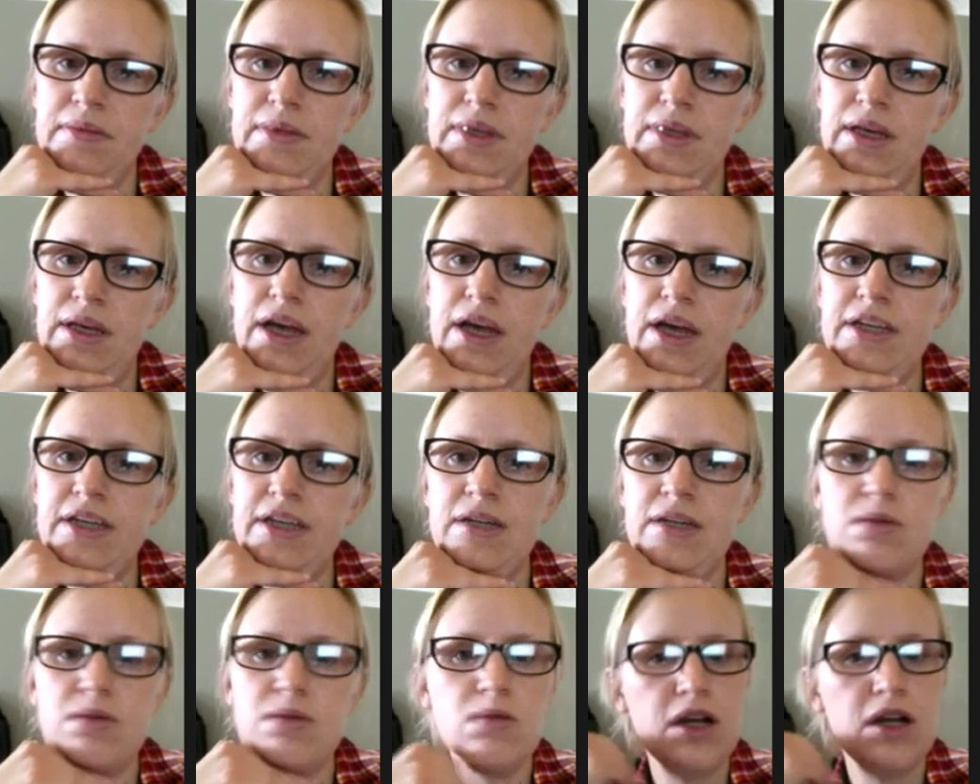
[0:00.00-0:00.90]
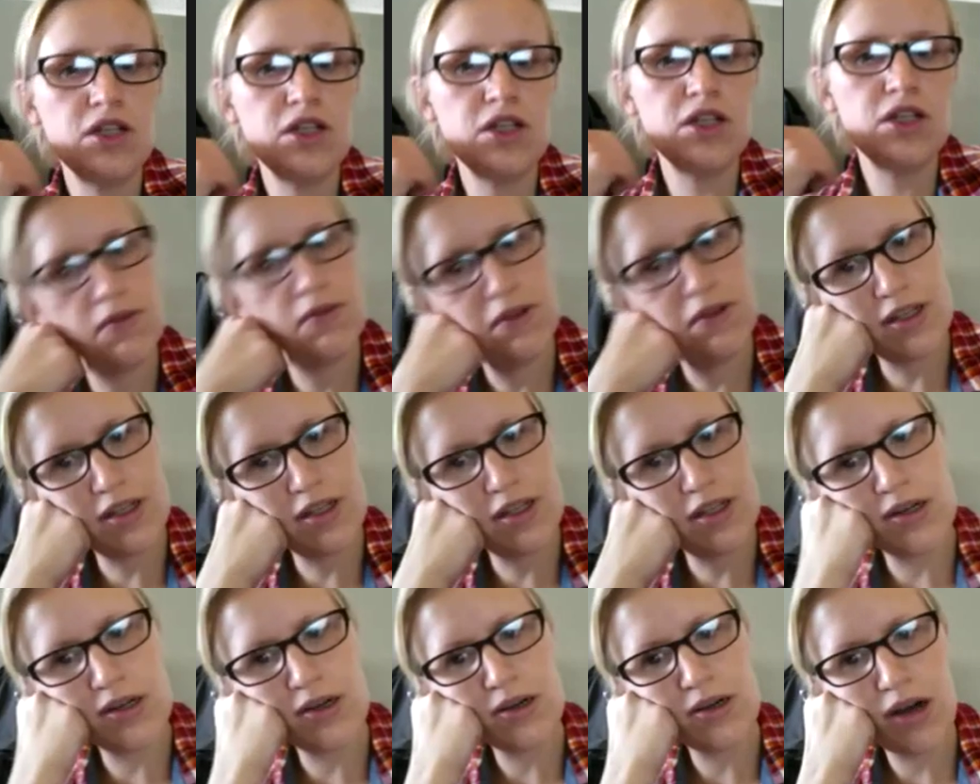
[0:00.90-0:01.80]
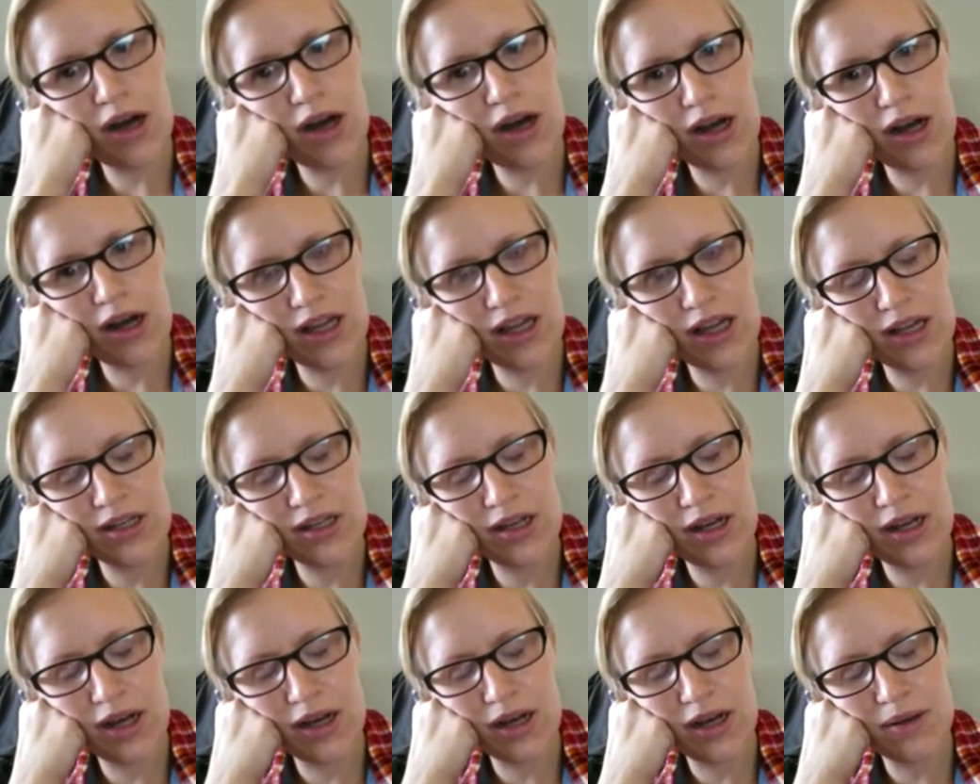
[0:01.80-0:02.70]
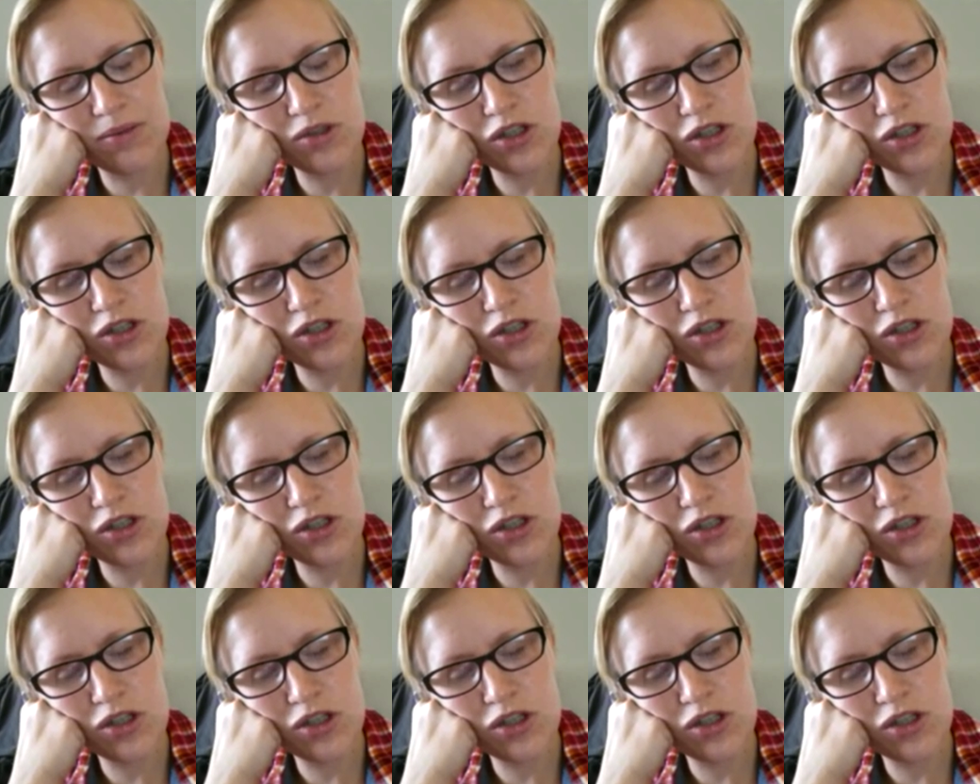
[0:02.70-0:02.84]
watch the video on